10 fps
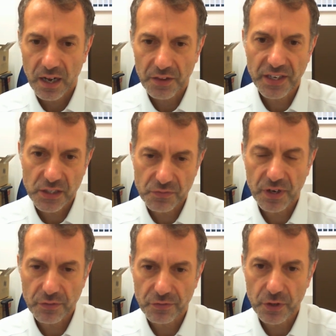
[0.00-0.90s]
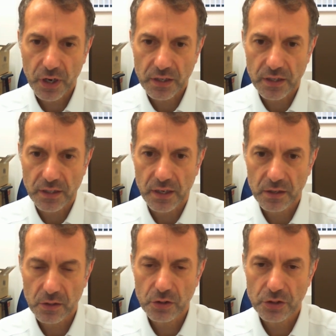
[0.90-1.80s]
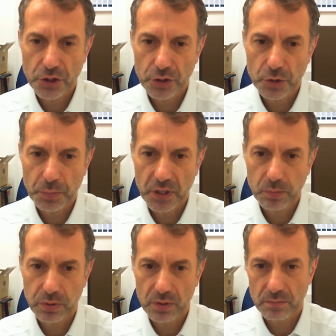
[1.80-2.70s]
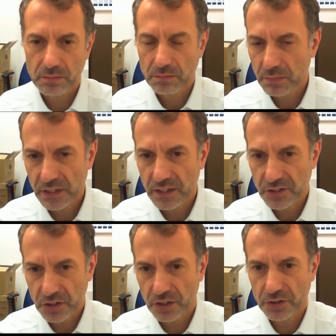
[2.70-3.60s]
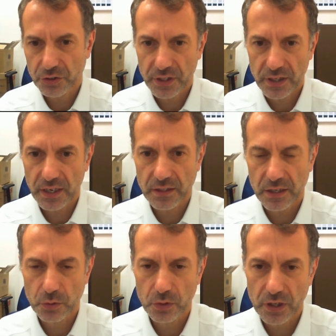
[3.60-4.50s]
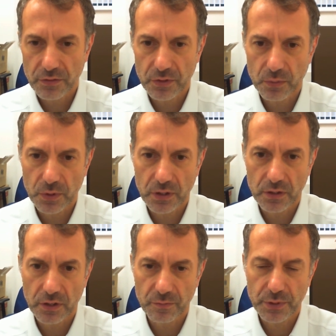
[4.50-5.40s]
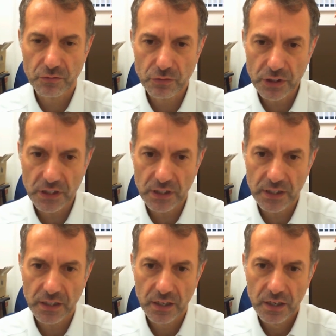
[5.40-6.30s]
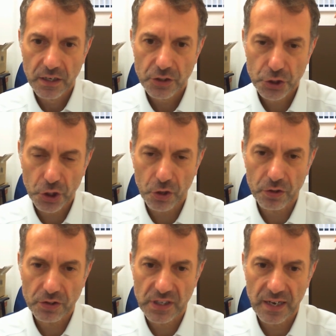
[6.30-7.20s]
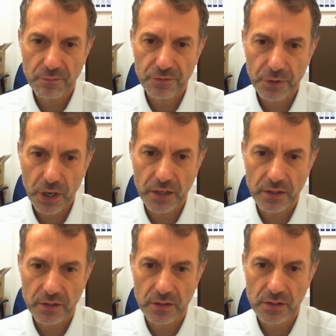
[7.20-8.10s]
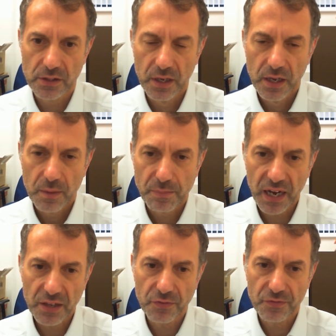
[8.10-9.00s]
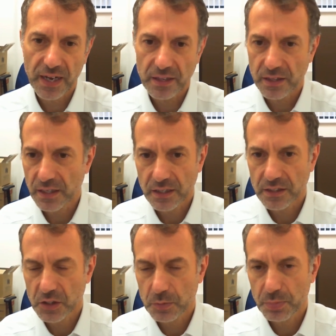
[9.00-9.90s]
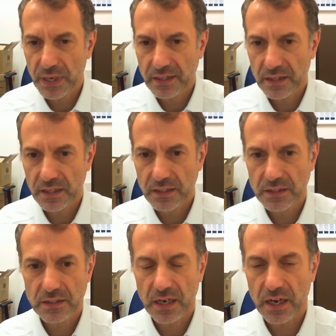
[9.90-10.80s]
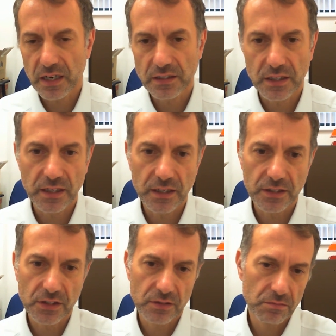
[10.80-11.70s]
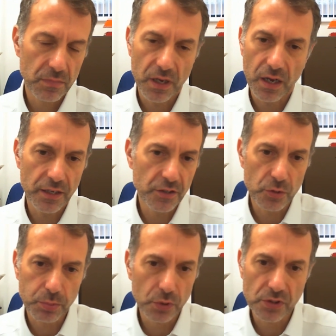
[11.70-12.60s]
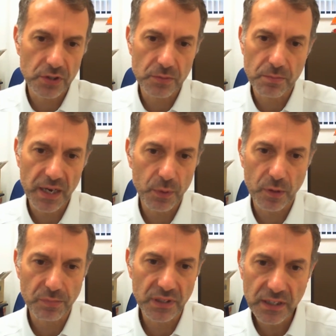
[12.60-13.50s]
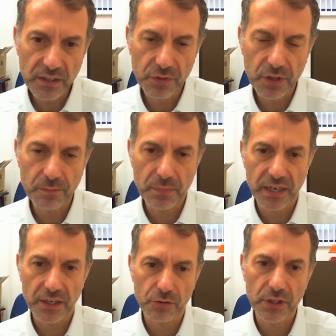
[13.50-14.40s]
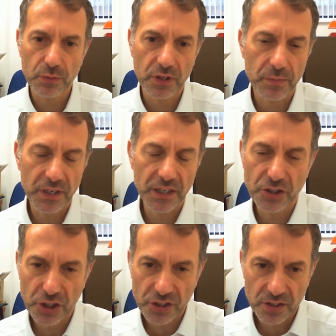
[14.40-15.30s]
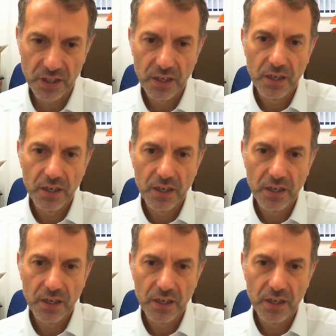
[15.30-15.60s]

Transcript: I think it's very frightening. And a lot of Jewish people in this country and all over the world have been really shocked and frightened by the fact that he can spread these ideas. His supporters may well believe them, may agree with them, and it just